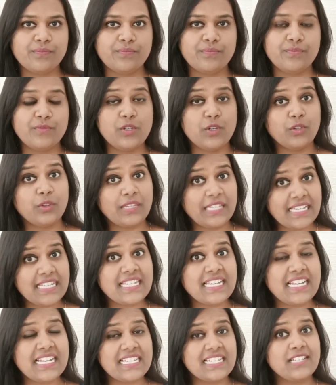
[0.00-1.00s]
So this
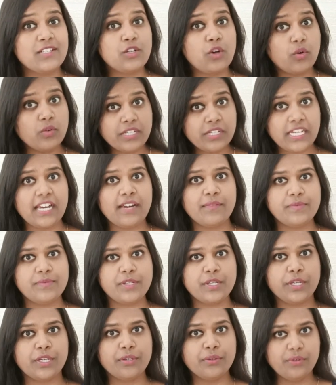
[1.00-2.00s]
is totally up to
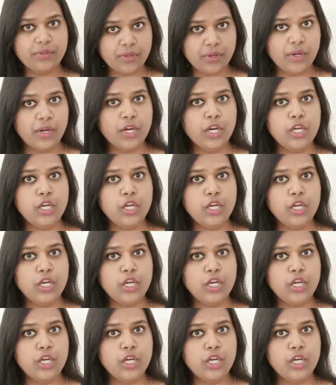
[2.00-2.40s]
you.